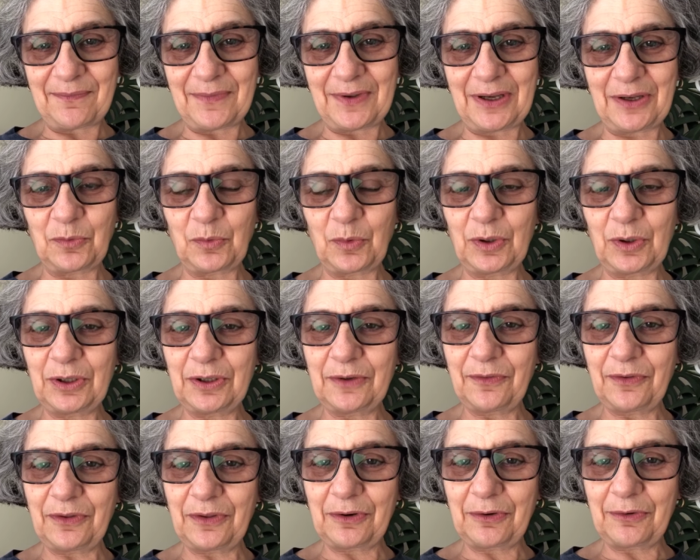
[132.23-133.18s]
and one of
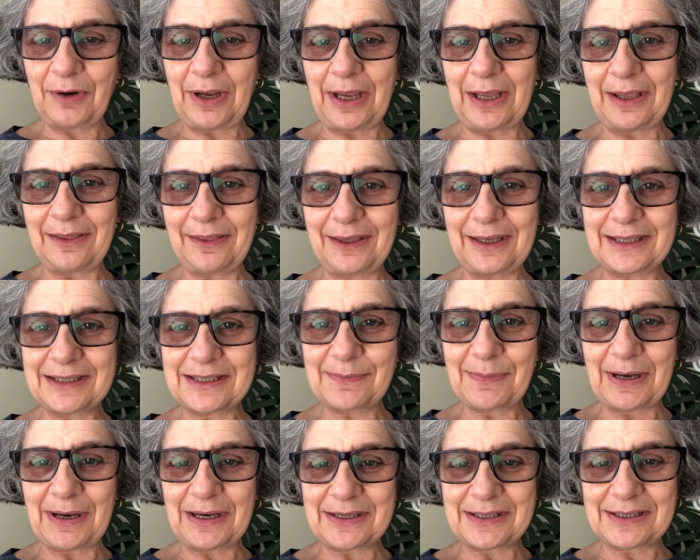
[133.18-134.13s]
the great things
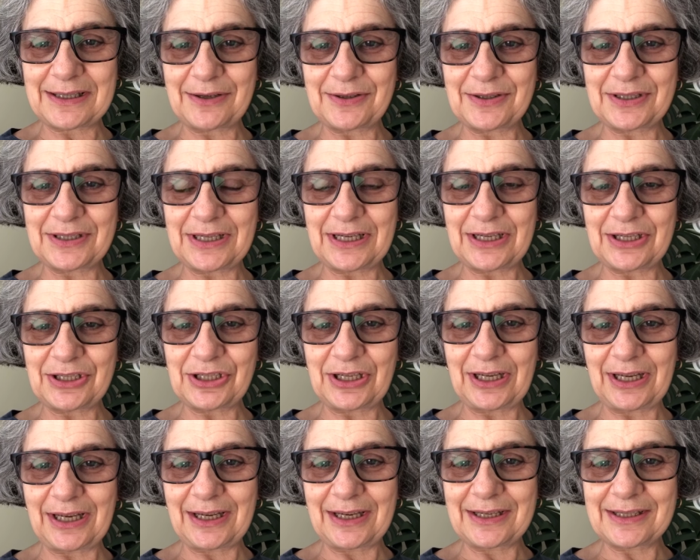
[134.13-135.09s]
about slow
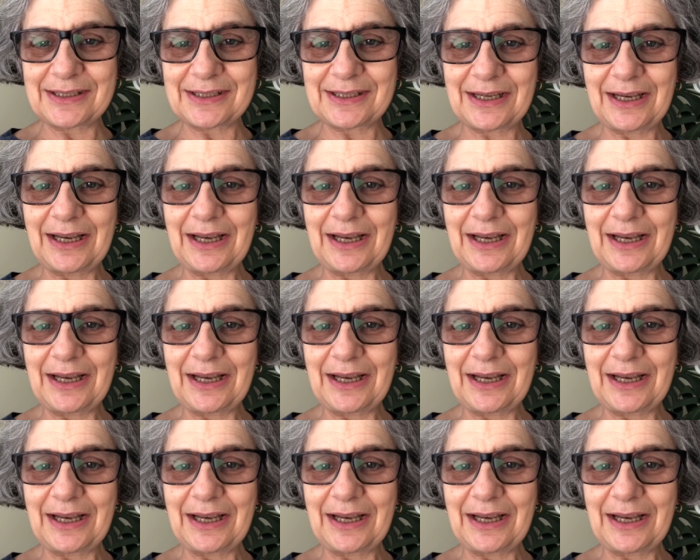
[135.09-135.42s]
stitching is